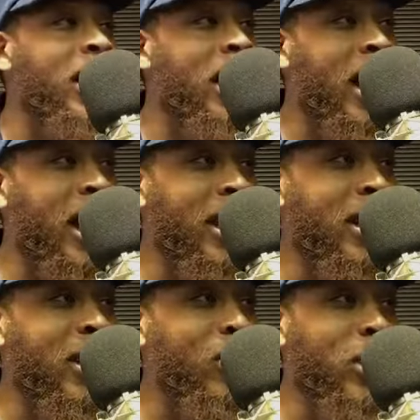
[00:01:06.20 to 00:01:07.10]
a lot
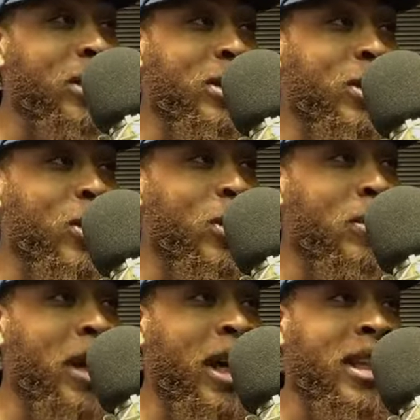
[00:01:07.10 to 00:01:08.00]
of what she's
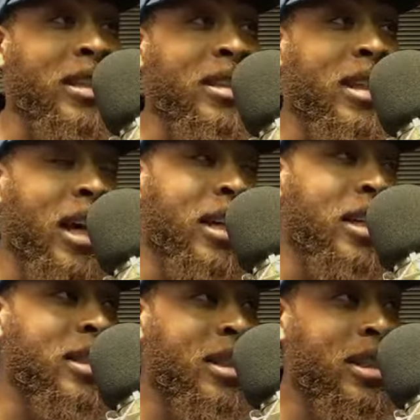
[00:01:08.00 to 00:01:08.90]
doing, but I think she's got a
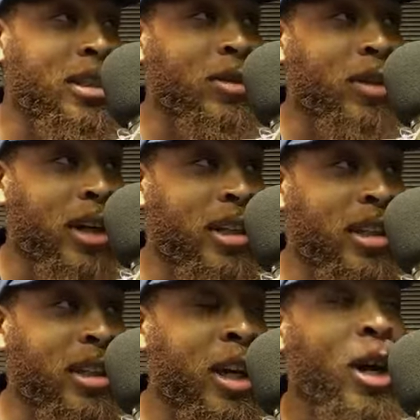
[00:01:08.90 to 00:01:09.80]
good team surrounding
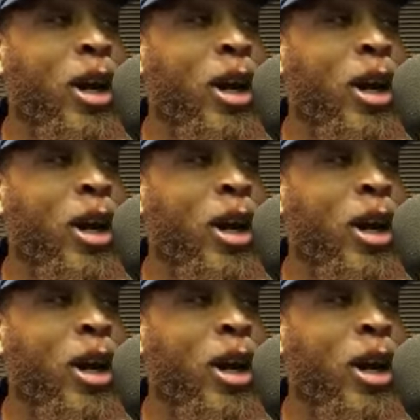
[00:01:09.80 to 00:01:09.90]
her.